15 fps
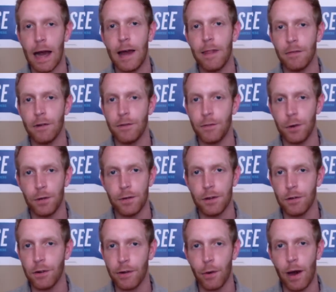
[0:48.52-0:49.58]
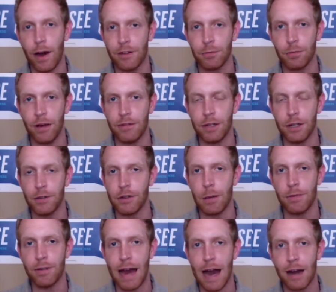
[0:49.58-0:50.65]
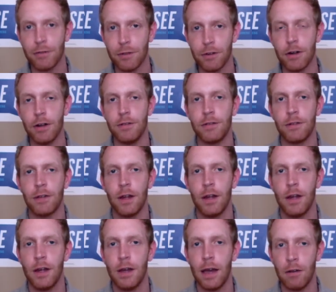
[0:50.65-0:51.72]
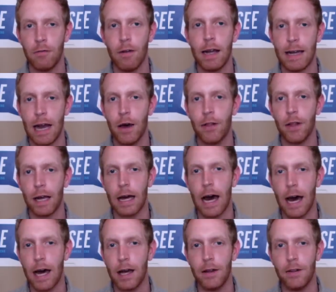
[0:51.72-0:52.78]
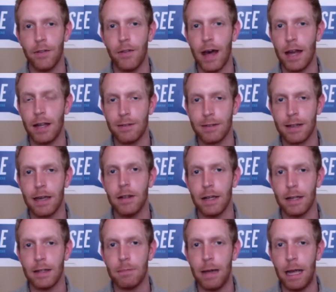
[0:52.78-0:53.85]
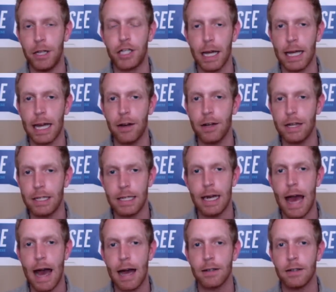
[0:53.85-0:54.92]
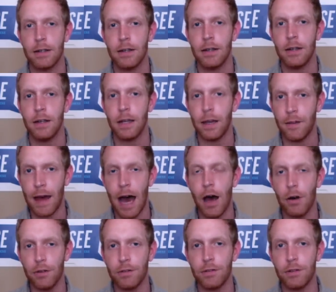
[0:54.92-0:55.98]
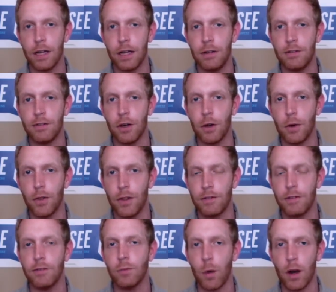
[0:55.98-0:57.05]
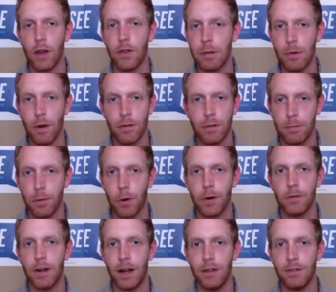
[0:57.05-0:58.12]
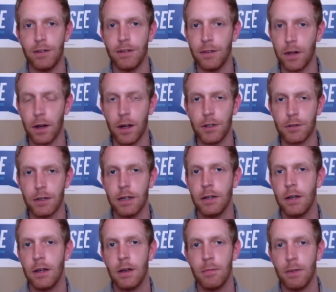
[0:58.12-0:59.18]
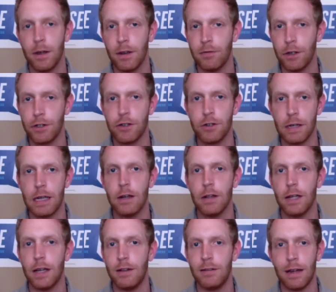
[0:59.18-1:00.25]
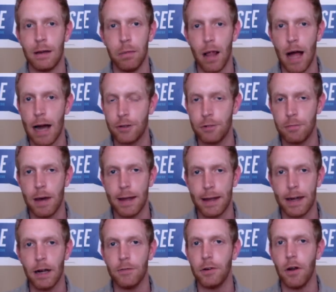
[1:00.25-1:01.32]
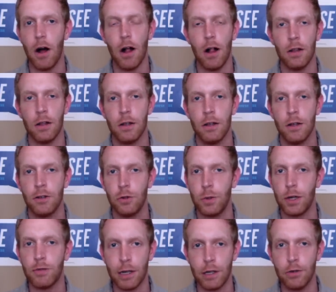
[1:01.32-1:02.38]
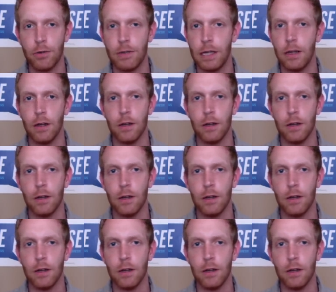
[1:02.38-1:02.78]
the guy that refused to request President Trump's tax returns and right now, the guy that is killing the Paycheck Guarantee Act in the House. And so this is one of the most important races in the country because Richard Neal is a block to Medicare for all, to a Green New